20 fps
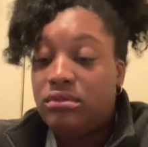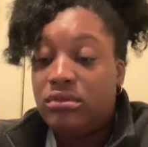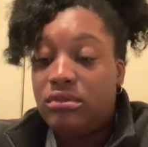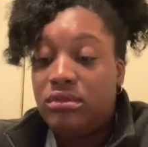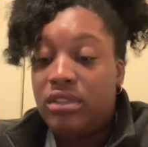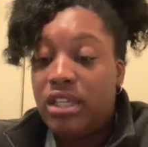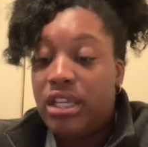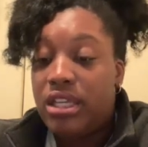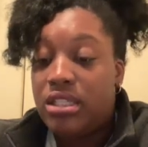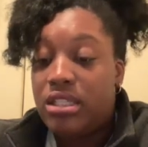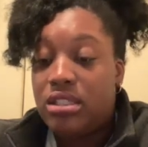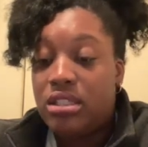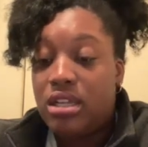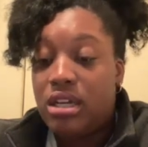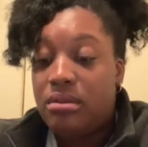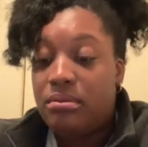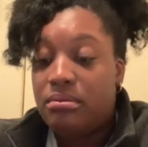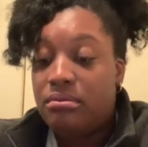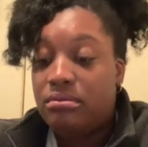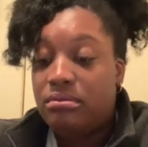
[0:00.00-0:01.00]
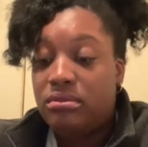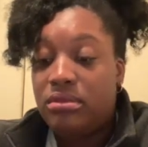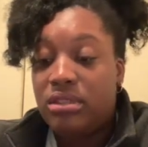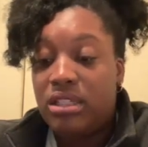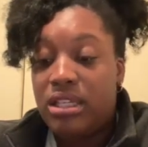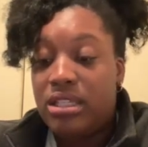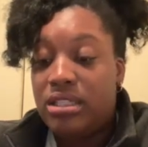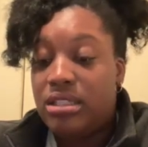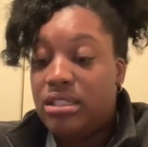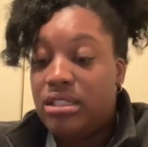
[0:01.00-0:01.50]
that's
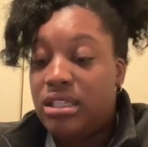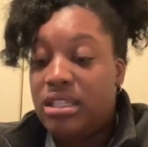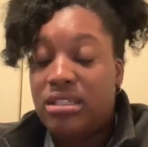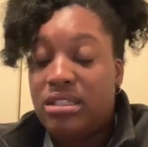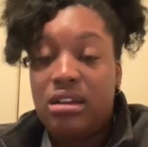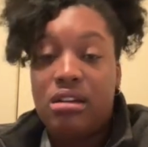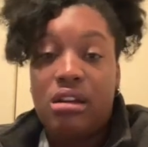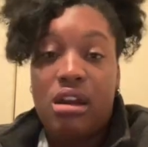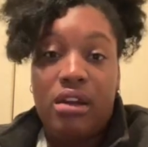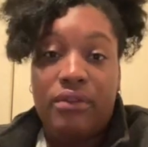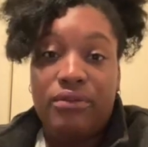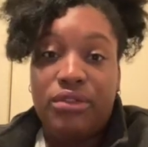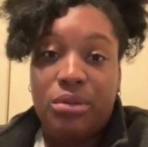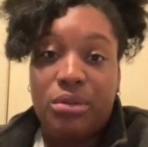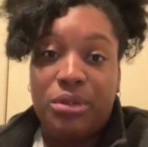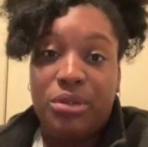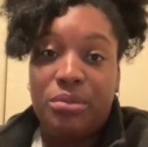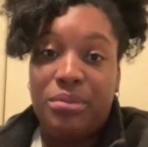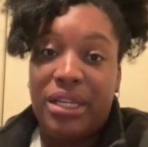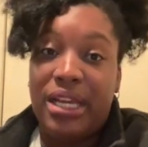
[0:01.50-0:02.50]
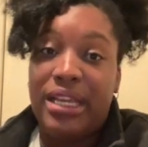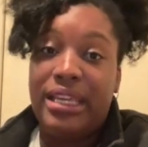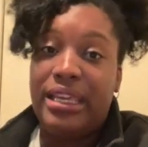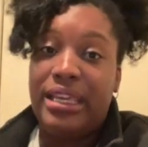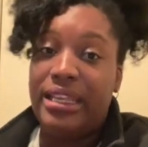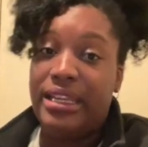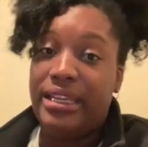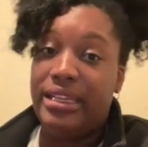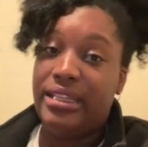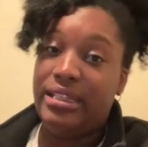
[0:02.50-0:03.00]
uncomfortable, but I
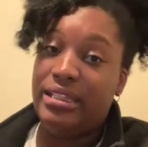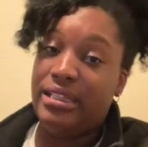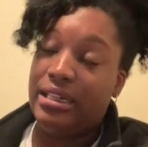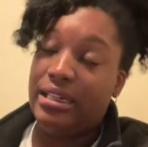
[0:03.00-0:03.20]
get it.